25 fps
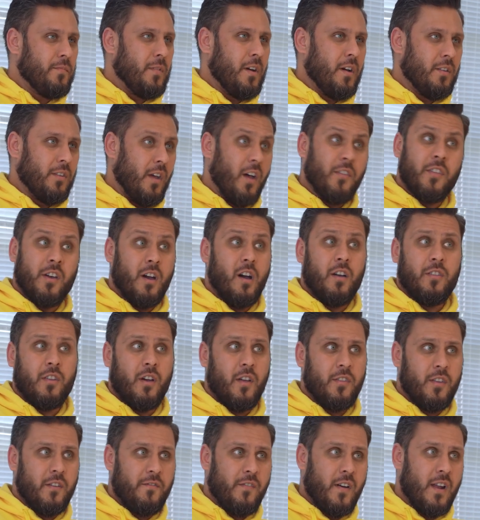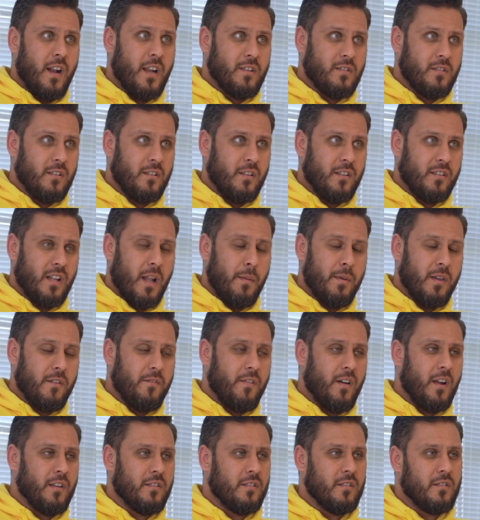other financial Islamic
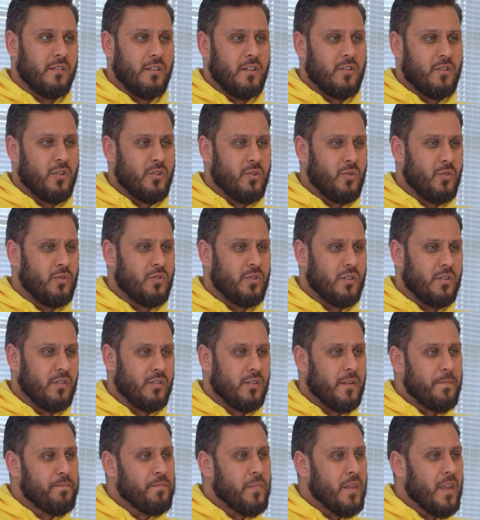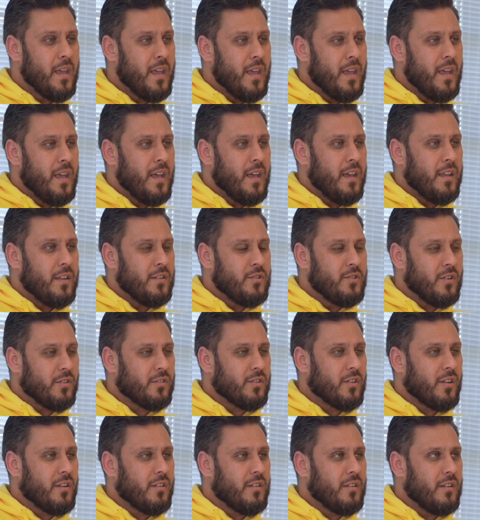financial institutions
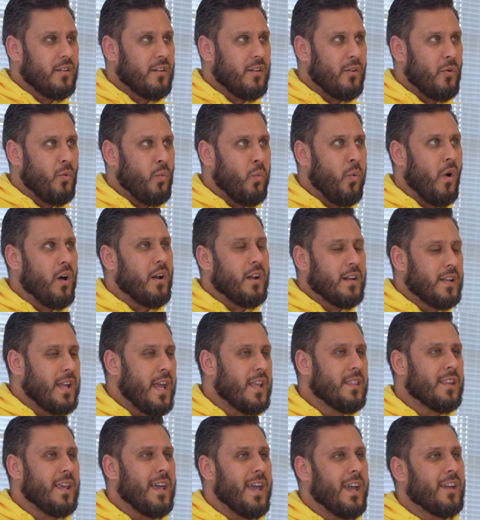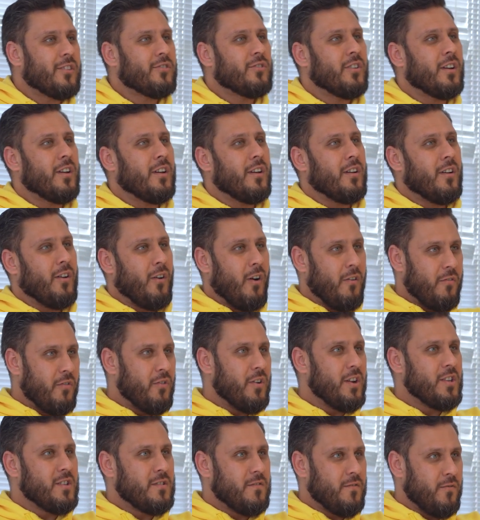just want to take the extra
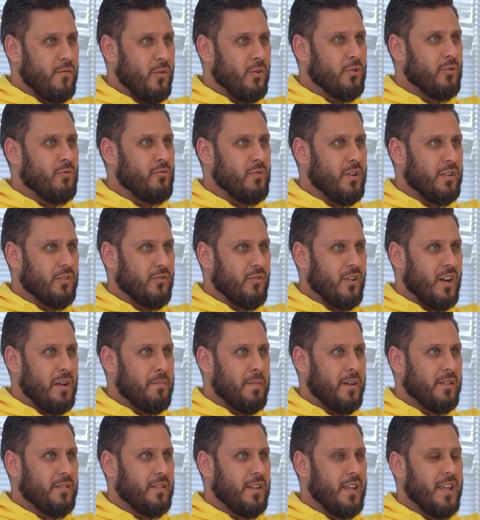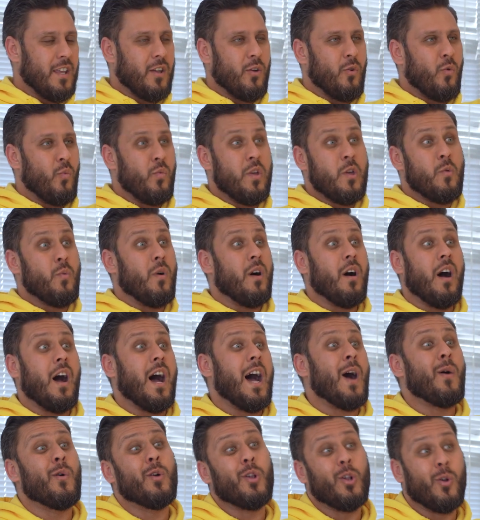coverage for the risk, right? By saying we want
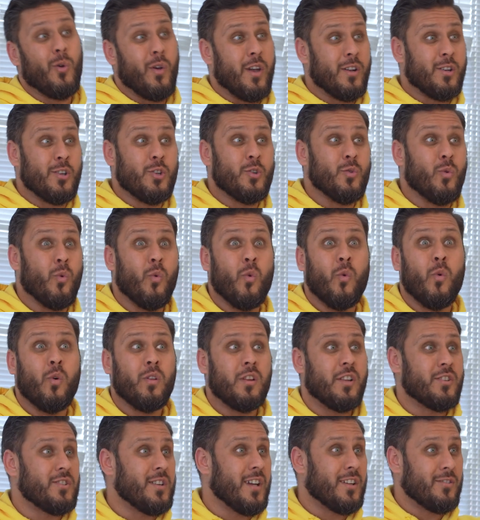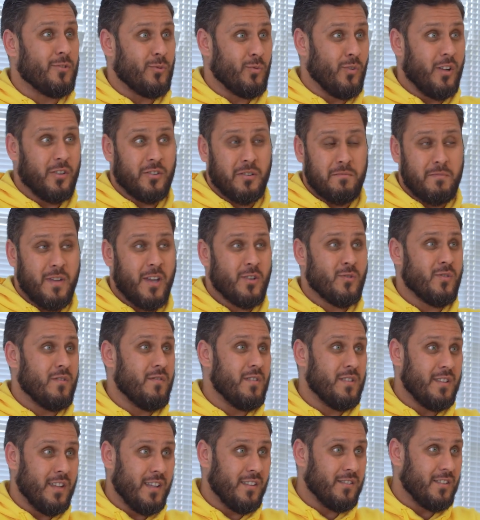our lawyer to do all the checks as well to make sure
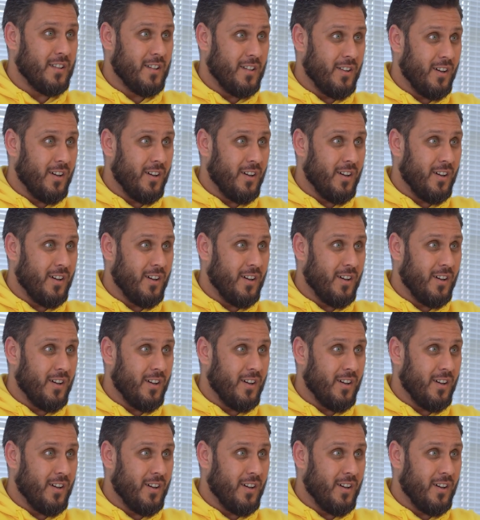everything's in